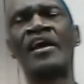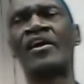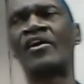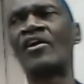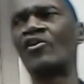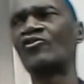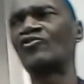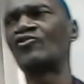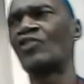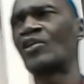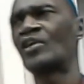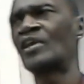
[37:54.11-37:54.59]

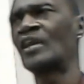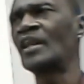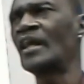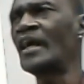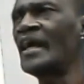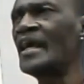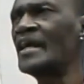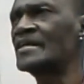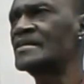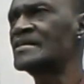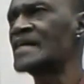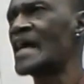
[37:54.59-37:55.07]
Because your
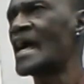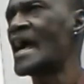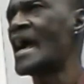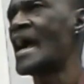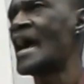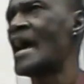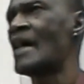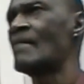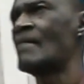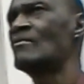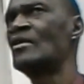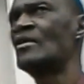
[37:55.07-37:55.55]
clean
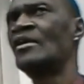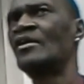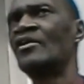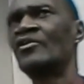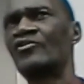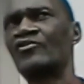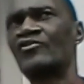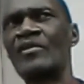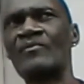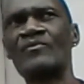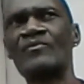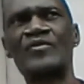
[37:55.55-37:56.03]
time
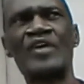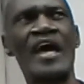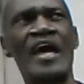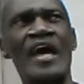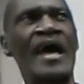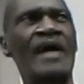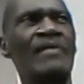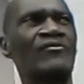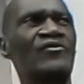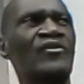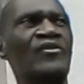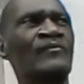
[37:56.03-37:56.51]

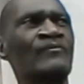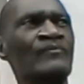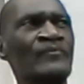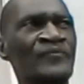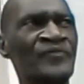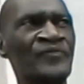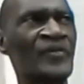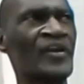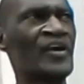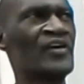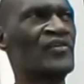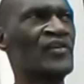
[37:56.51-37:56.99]
sometimes
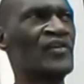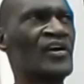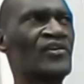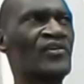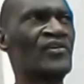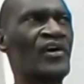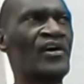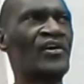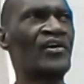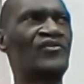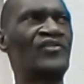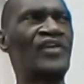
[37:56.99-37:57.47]
is, is,
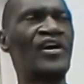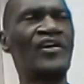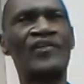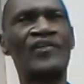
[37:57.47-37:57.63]
is just